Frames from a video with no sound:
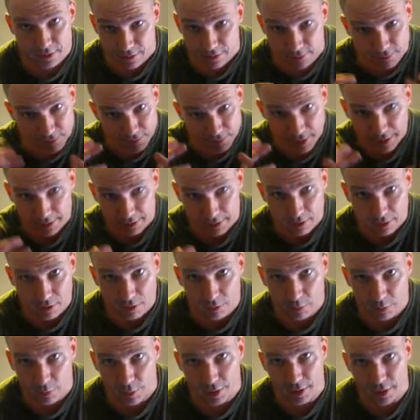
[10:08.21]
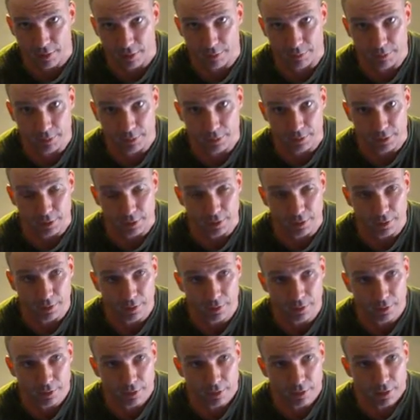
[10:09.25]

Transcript: infected all the way to the root, you know.